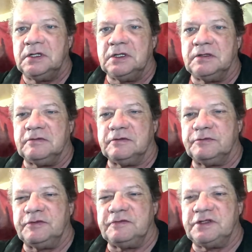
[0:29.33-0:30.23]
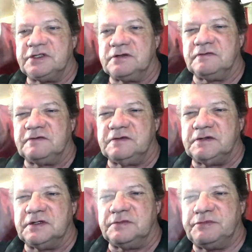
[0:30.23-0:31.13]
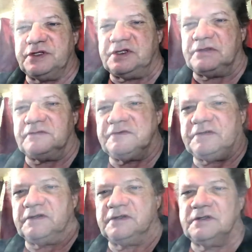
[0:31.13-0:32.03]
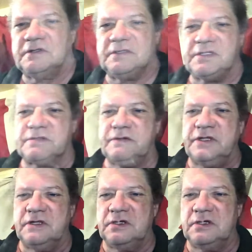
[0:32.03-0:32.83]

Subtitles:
I will move this over a little bit over this way.